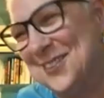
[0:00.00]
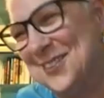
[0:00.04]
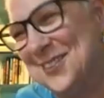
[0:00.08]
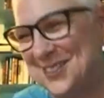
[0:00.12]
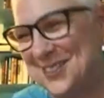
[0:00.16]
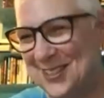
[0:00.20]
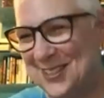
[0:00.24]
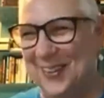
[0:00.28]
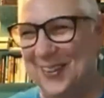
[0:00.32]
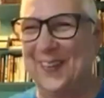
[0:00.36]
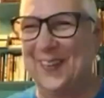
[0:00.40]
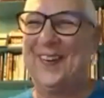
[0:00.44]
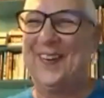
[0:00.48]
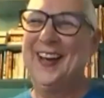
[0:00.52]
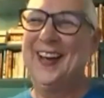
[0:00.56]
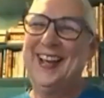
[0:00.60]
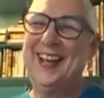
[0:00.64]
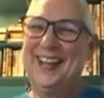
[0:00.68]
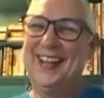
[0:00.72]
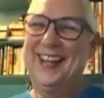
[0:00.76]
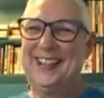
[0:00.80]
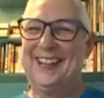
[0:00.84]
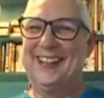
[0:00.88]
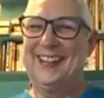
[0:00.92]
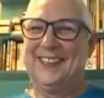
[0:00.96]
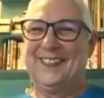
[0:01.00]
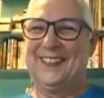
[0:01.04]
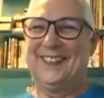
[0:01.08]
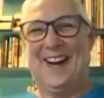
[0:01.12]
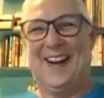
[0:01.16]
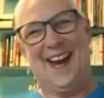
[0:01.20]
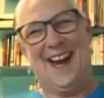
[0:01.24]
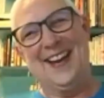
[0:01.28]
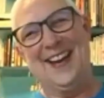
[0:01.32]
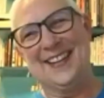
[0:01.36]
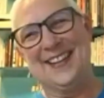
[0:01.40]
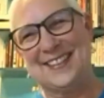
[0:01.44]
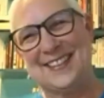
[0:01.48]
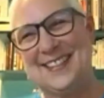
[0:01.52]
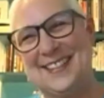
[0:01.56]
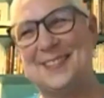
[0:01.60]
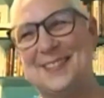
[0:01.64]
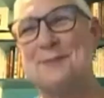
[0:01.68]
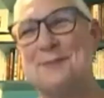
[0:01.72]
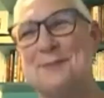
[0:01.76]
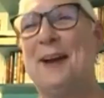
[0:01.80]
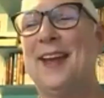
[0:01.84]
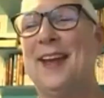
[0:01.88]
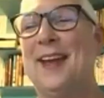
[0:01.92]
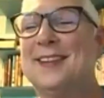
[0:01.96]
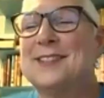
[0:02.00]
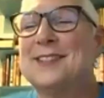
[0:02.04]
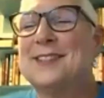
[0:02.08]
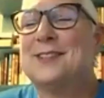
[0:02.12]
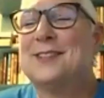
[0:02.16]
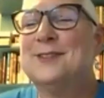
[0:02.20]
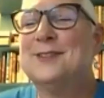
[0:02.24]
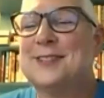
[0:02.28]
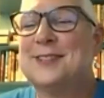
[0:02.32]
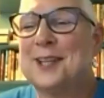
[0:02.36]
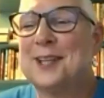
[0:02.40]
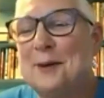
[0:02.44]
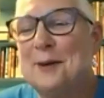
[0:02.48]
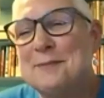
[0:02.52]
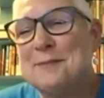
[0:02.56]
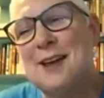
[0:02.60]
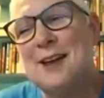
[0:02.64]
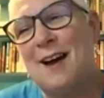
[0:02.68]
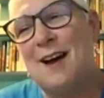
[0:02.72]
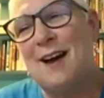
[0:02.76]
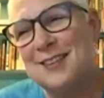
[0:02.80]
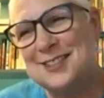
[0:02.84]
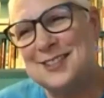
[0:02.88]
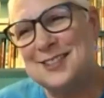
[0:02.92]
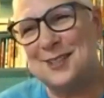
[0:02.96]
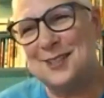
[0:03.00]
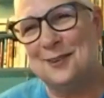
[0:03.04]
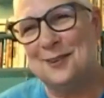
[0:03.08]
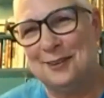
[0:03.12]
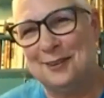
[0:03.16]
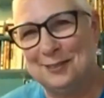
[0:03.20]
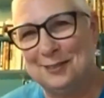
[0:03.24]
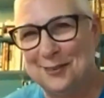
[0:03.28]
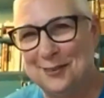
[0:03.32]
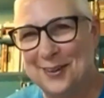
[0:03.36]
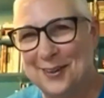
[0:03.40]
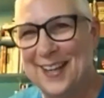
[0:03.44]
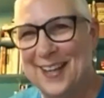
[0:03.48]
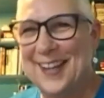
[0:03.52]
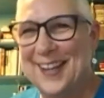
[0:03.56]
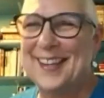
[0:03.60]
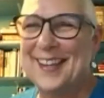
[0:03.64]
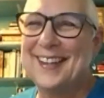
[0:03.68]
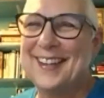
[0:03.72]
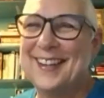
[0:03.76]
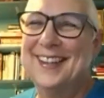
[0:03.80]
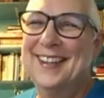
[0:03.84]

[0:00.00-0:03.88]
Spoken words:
you too. You're right. It's my excuse to come talk to you every week.